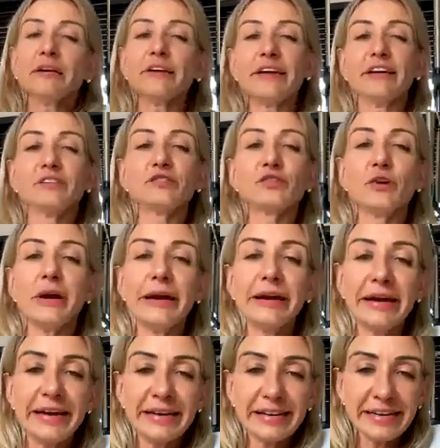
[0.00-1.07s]
Okay, so
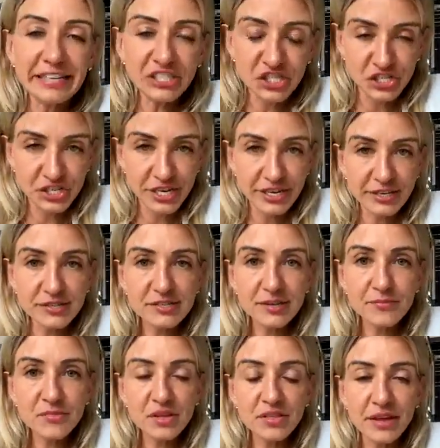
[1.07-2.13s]
ADHD is
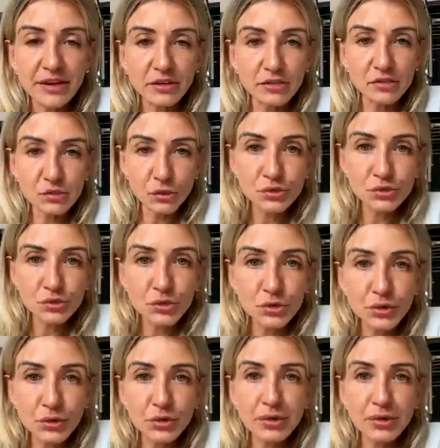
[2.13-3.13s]
something that is also